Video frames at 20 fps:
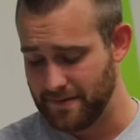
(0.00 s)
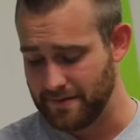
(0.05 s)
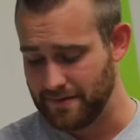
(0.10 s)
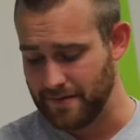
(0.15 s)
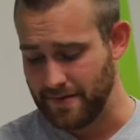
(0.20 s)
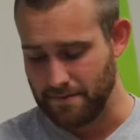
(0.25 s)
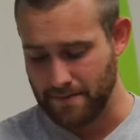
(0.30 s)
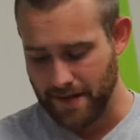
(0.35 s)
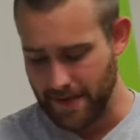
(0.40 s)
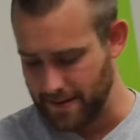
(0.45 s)

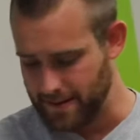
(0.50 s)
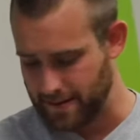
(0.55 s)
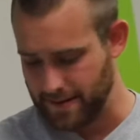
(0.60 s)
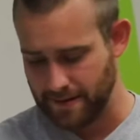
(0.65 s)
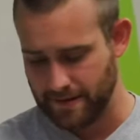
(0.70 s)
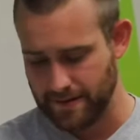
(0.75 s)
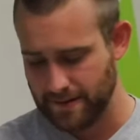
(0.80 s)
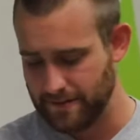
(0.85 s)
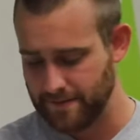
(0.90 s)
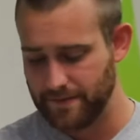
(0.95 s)
I'm
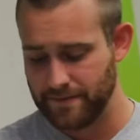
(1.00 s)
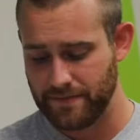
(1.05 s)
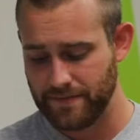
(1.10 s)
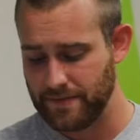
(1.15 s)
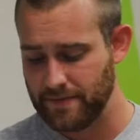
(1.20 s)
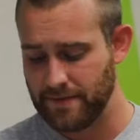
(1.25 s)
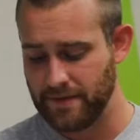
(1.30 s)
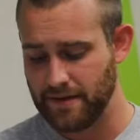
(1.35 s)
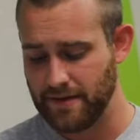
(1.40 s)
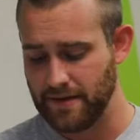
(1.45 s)
nothing.
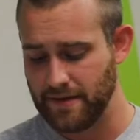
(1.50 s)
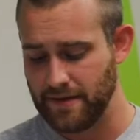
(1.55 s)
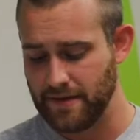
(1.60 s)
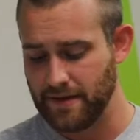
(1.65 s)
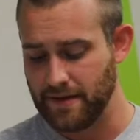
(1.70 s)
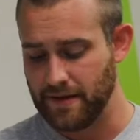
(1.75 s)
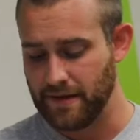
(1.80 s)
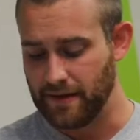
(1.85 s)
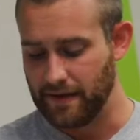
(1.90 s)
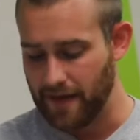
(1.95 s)

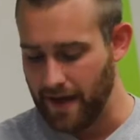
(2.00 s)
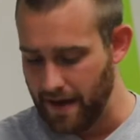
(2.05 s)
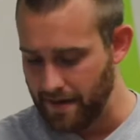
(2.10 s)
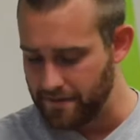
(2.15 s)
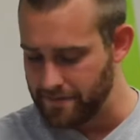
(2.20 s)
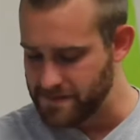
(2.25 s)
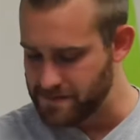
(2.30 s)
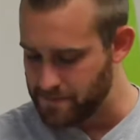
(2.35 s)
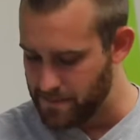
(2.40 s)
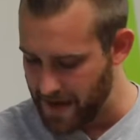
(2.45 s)

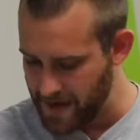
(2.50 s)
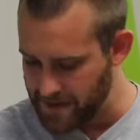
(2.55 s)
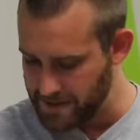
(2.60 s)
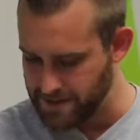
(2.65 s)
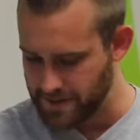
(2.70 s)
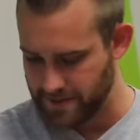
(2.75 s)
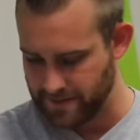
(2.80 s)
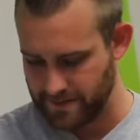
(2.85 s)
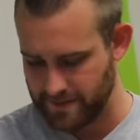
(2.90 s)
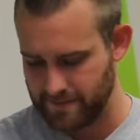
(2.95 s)
Love is
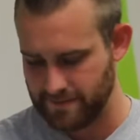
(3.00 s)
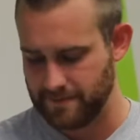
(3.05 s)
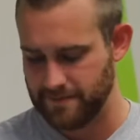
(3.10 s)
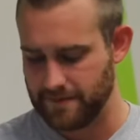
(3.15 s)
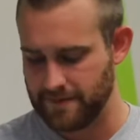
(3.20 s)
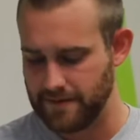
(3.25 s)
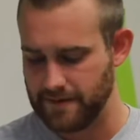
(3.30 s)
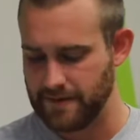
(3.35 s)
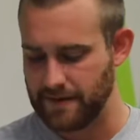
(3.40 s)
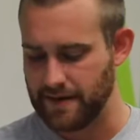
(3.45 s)
patient
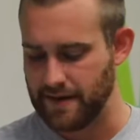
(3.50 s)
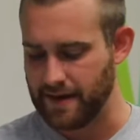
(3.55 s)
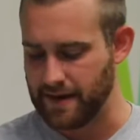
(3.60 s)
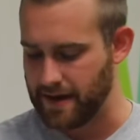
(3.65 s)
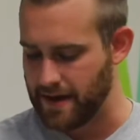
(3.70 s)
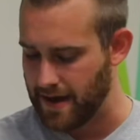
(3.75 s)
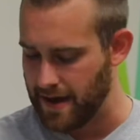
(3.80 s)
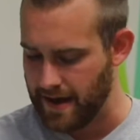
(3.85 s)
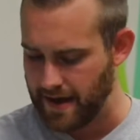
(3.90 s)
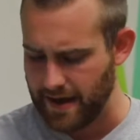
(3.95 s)

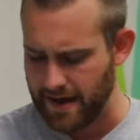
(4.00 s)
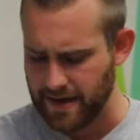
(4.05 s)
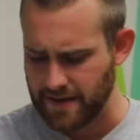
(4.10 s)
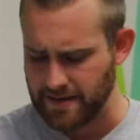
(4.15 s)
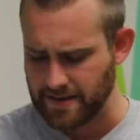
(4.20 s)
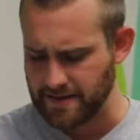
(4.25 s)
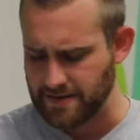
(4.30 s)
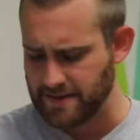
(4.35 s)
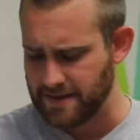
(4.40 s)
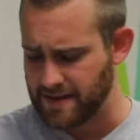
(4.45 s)
and
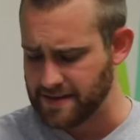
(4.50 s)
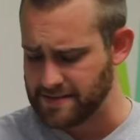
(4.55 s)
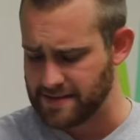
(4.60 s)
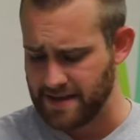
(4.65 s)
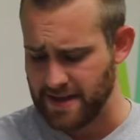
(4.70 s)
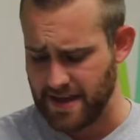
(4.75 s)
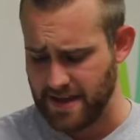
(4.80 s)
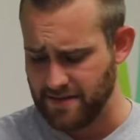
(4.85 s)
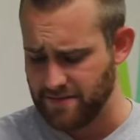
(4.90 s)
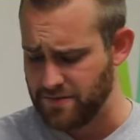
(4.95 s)
kind. It
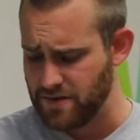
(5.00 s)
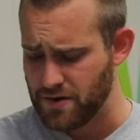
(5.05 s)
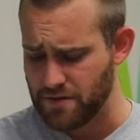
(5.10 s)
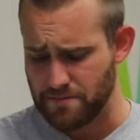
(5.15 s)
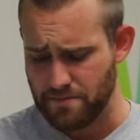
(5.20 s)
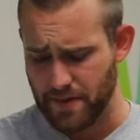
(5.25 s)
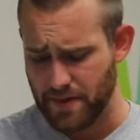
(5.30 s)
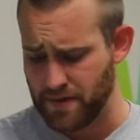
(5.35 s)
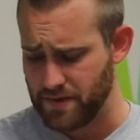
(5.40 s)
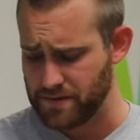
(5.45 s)
doesn't envy or
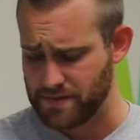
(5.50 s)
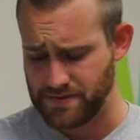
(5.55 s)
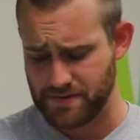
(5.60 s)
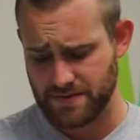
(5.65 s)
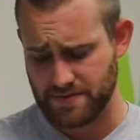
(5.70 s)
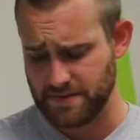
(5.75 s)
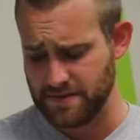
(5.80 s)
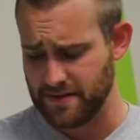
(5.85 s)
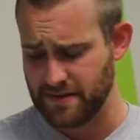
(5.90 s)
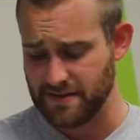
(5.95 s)

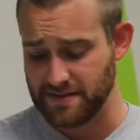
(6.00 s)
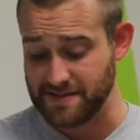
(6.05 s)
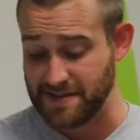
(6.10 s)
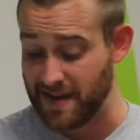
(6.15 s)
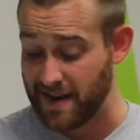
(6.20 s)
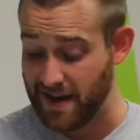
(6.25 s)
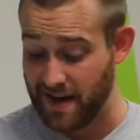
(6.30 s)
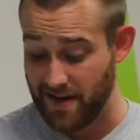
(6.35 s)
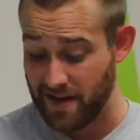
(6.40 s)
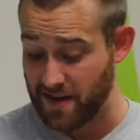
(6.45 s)
boast. It's
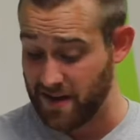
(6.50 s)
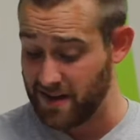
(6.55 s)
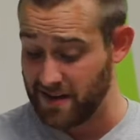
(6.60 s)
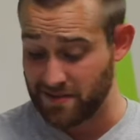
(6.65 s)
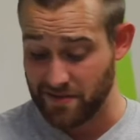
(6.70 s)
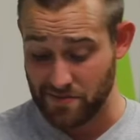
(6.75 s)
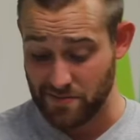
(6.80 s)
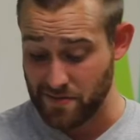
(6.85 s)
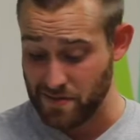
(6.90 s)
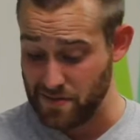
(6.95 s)
not
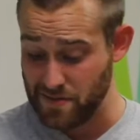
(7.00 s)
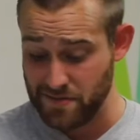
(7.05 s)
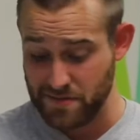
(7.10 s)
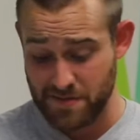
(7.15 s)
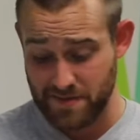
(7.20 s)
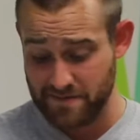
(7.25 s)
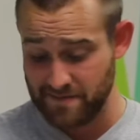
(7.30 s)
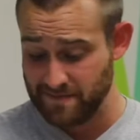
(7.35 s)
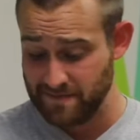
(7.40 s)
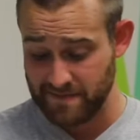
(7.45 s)
arrogant or
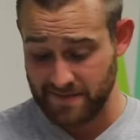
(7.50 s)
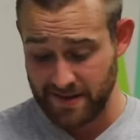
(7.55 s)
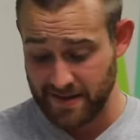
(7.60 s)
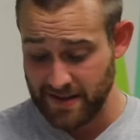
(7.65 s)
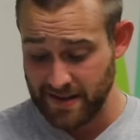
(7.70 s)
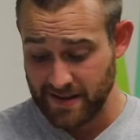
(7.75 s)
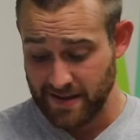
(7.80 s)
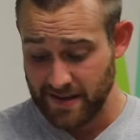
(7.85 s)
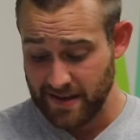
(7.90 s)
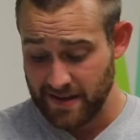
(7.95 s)
rude.
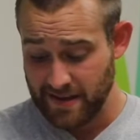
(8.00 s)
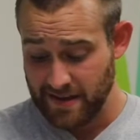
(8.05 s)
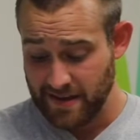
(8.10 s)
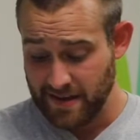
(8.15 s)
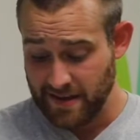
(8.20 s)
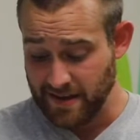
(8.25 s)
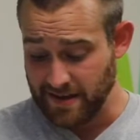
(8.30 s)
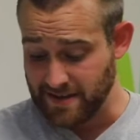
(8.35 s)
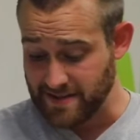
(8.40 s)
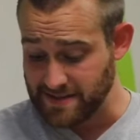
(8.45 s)

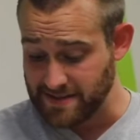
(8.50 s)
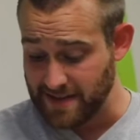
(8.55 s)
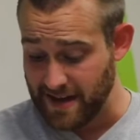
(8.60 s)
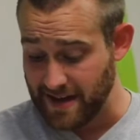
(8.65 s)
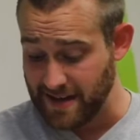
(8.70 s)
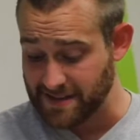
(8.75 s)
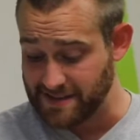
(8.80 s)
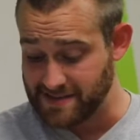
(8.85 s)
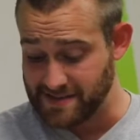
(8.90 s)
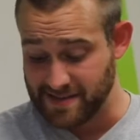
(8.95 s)
It does
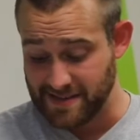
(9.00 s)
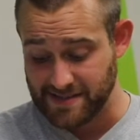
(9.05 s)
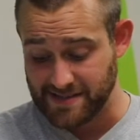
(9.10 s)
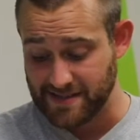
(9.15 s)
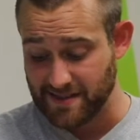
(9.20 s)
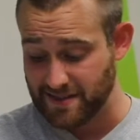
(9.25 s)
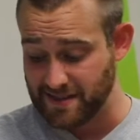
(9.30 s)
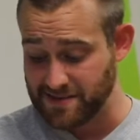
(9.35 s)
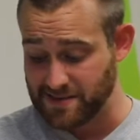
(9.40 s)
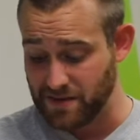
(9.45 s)
not
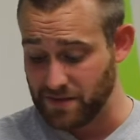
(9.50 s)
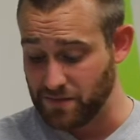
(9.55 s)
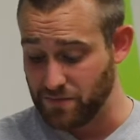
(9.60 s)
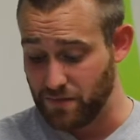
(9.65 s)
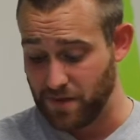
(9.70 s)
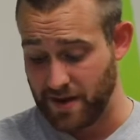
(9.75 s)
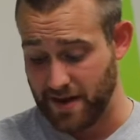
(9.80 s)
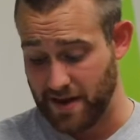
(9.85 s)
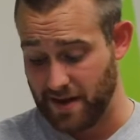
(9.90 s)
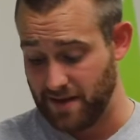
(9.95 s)
insist on its
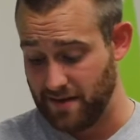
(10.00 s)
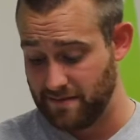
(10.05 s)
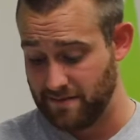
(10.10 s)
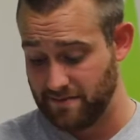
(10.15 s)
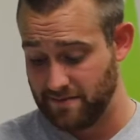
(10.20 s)
own way.